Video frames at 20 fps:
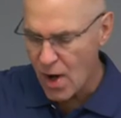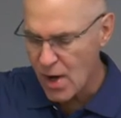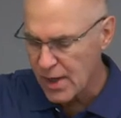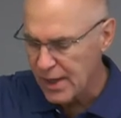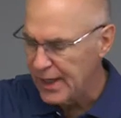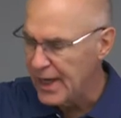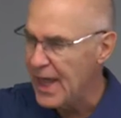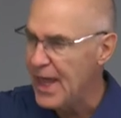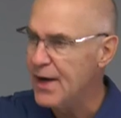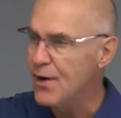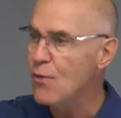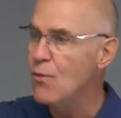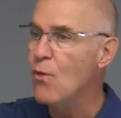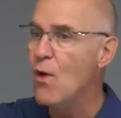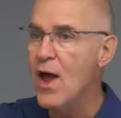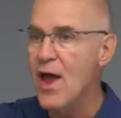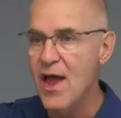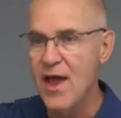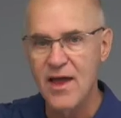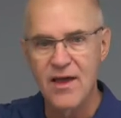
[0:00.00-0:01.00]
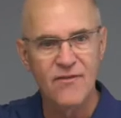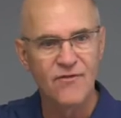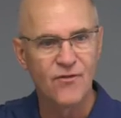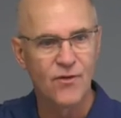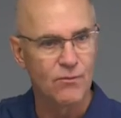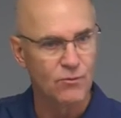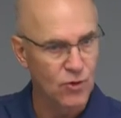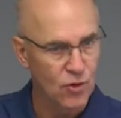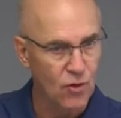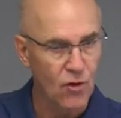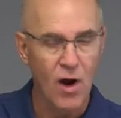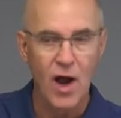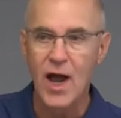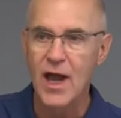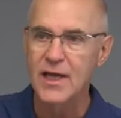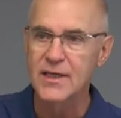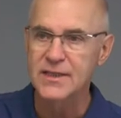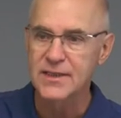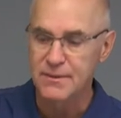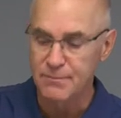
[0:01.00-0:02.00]
are led away from
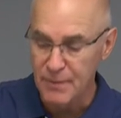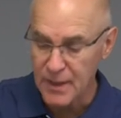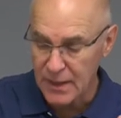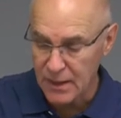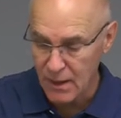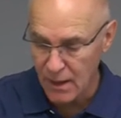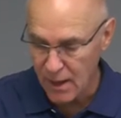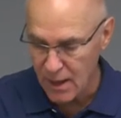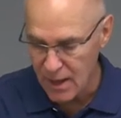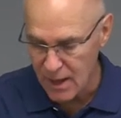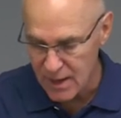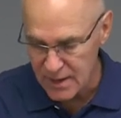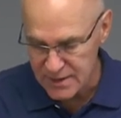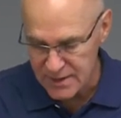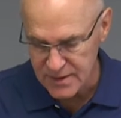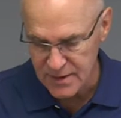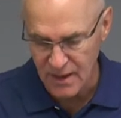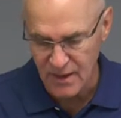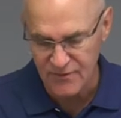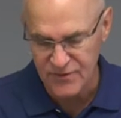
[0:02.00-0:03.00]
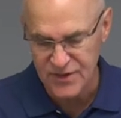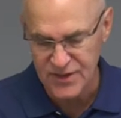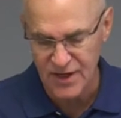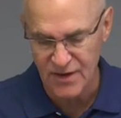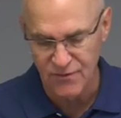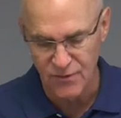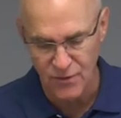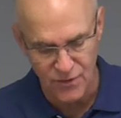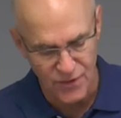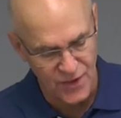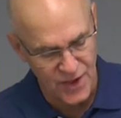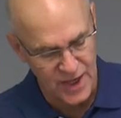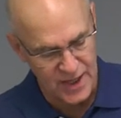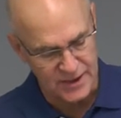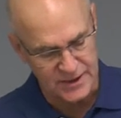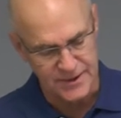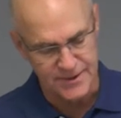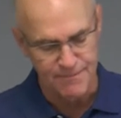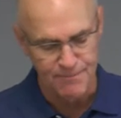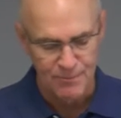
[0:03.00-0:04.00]
Christ because of several
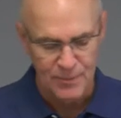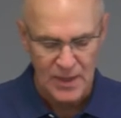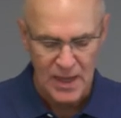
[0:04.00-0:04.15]
things.